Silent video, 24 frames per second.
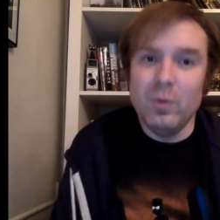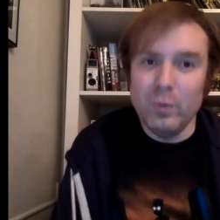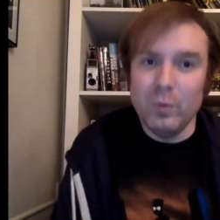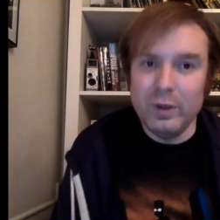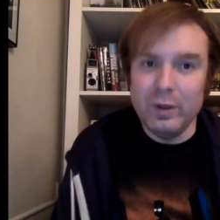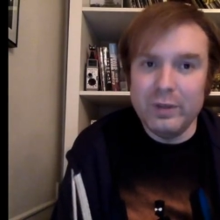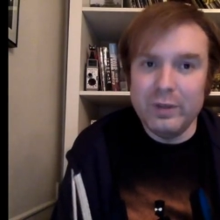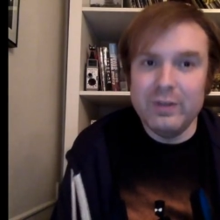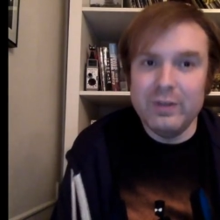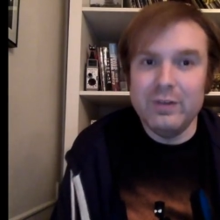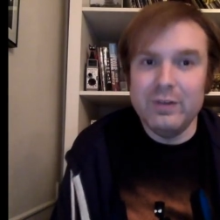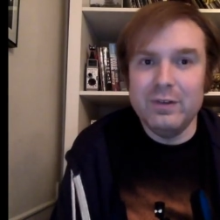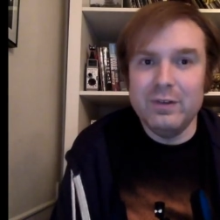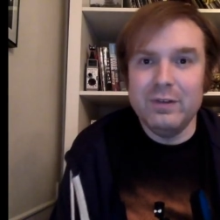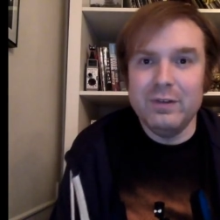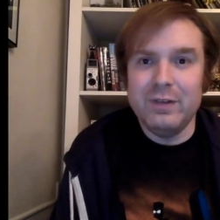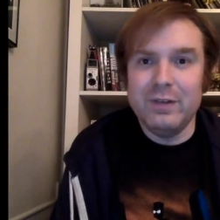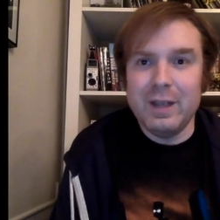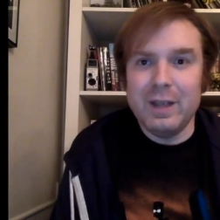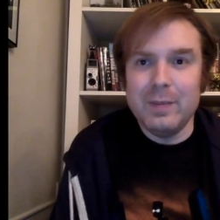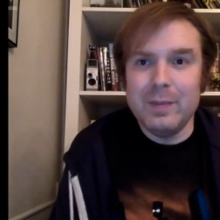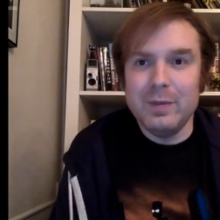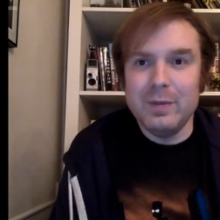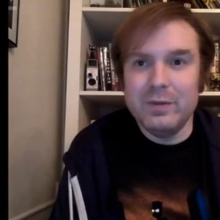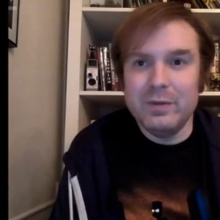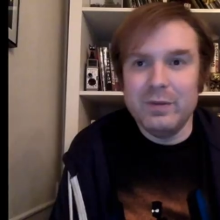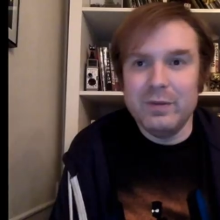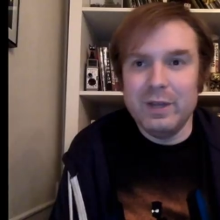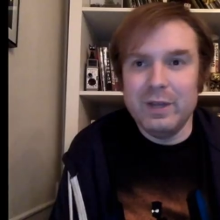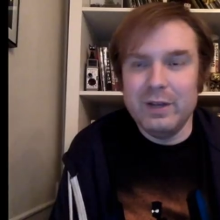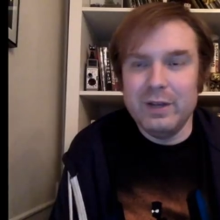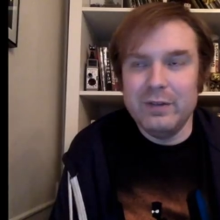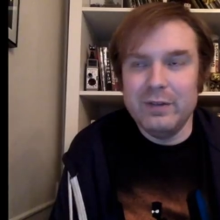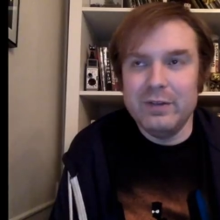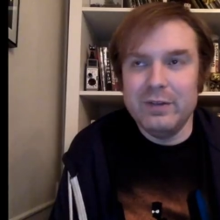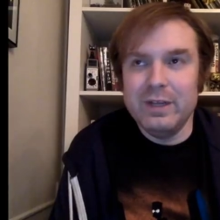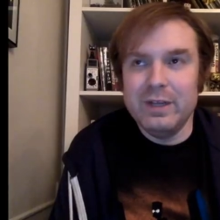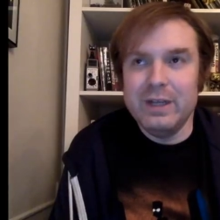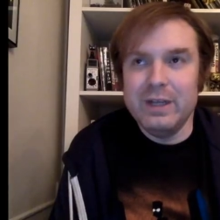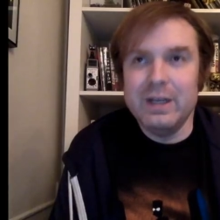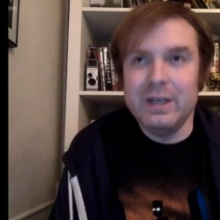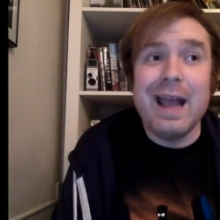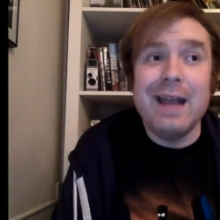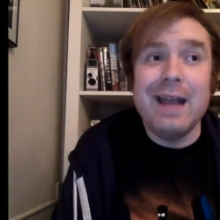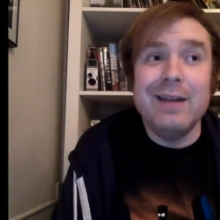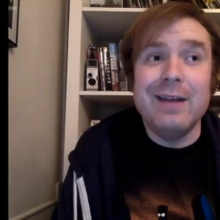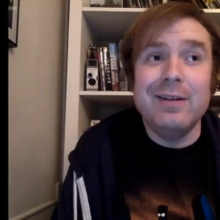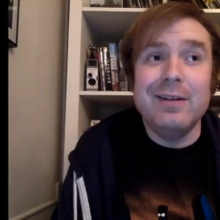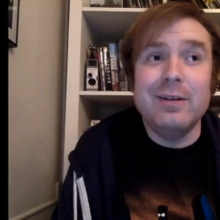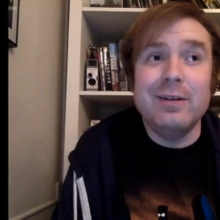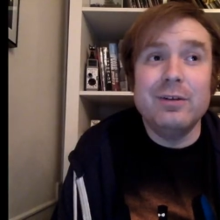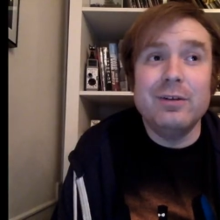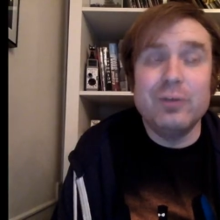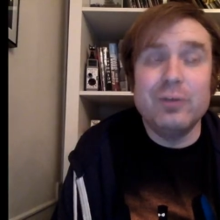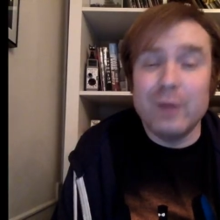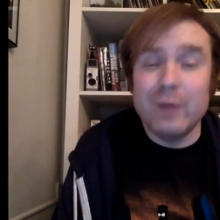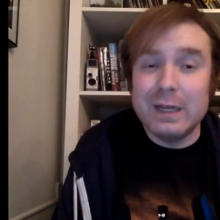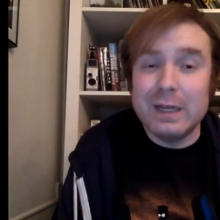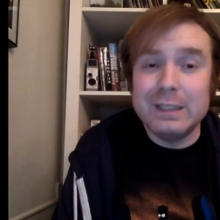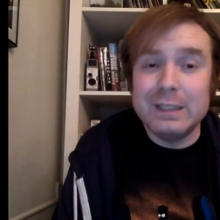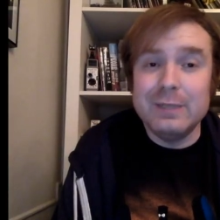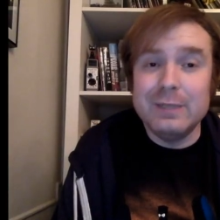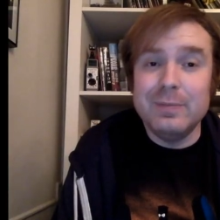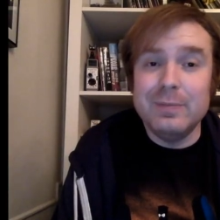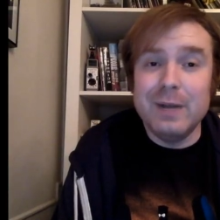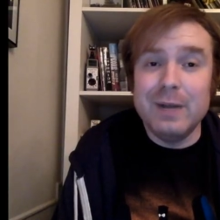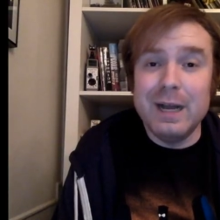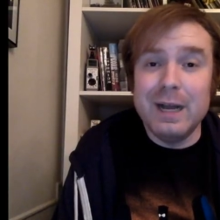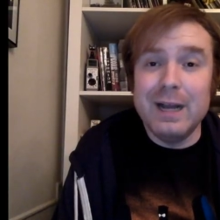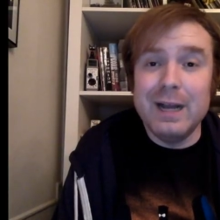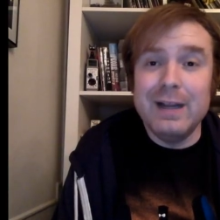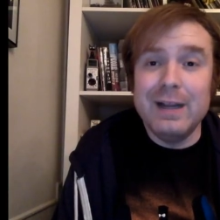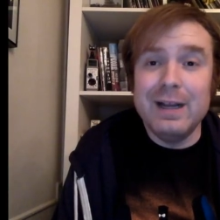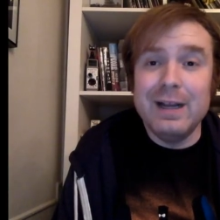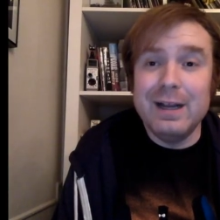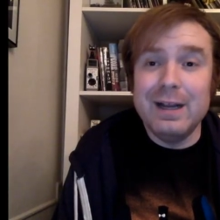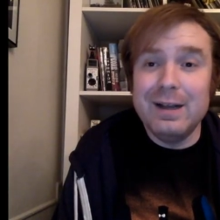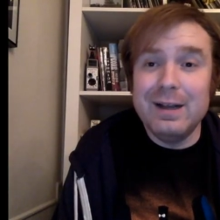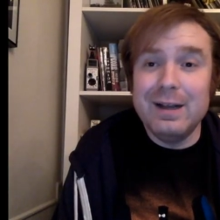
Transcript: with this escapist fantasy, and directed by